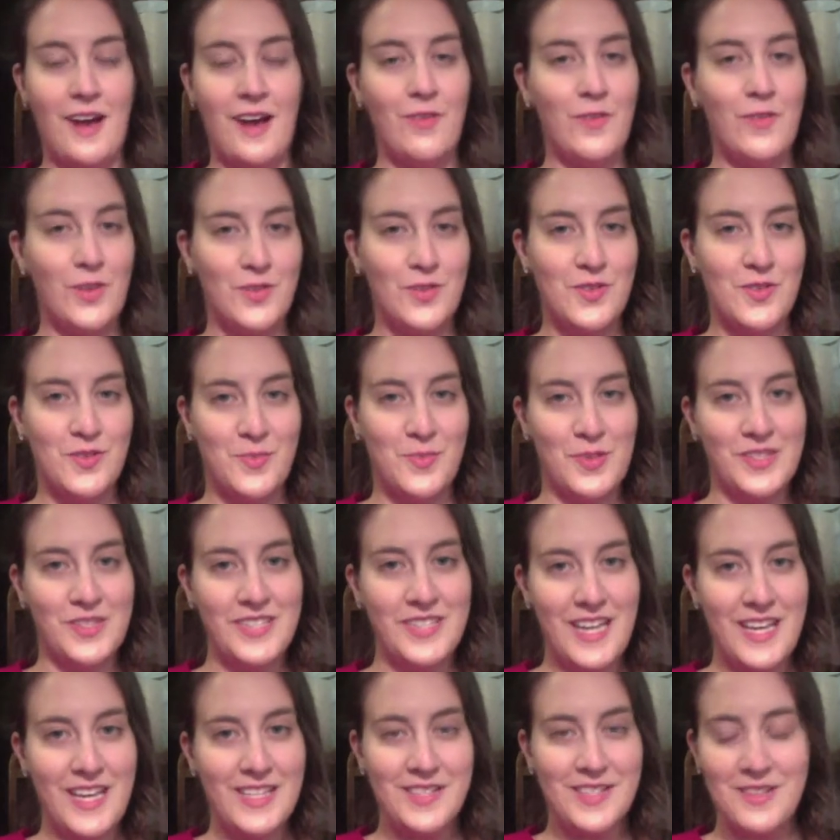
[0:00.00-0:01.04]
reusable
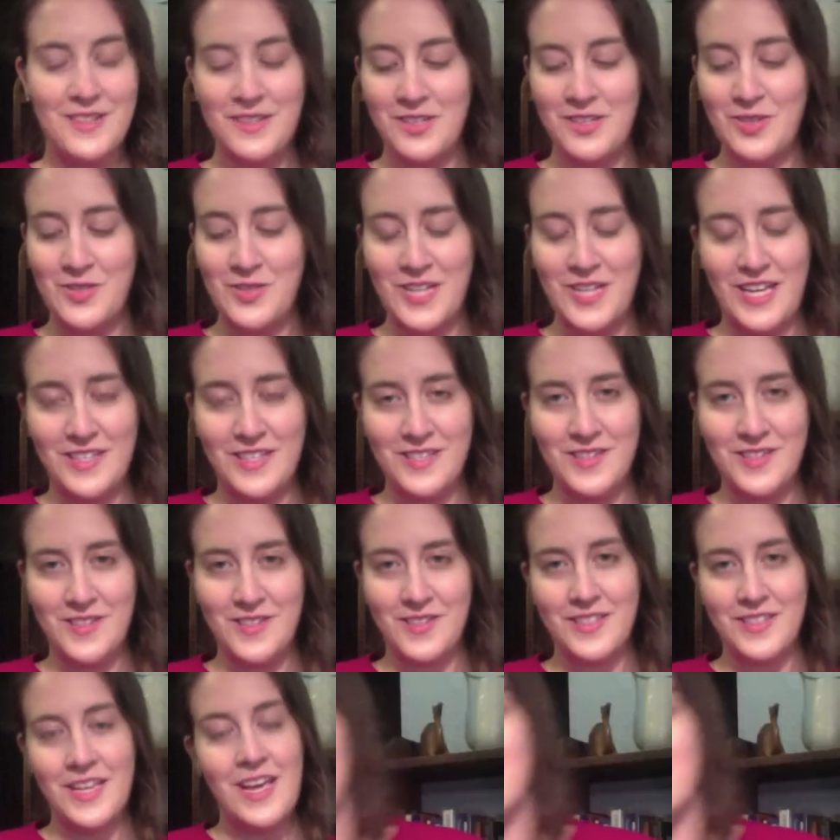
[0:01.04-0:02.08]

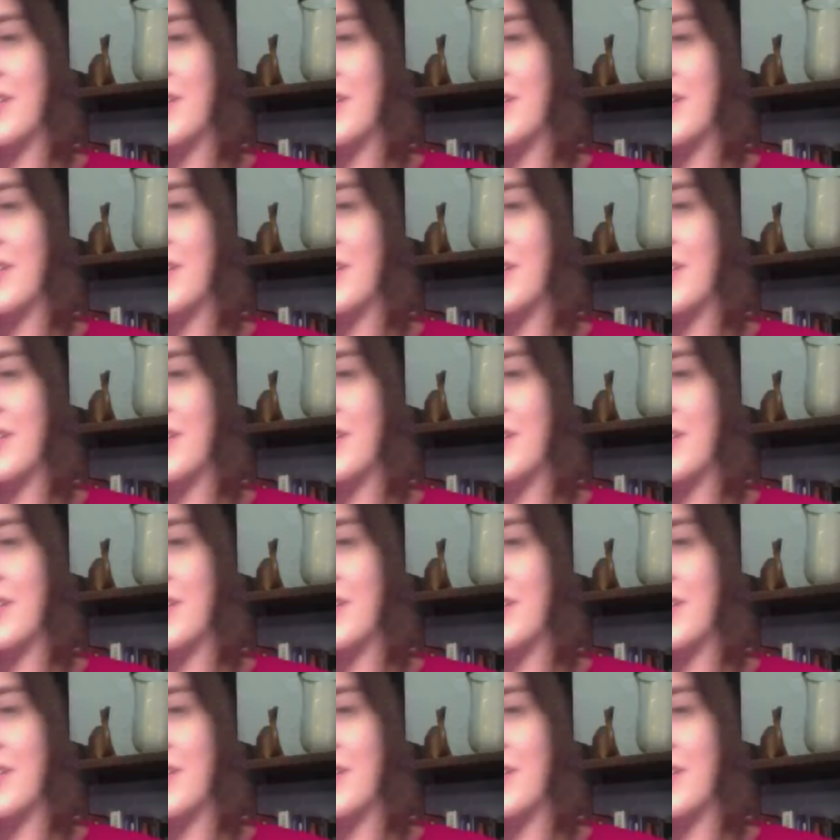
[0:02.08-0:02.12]
utensils.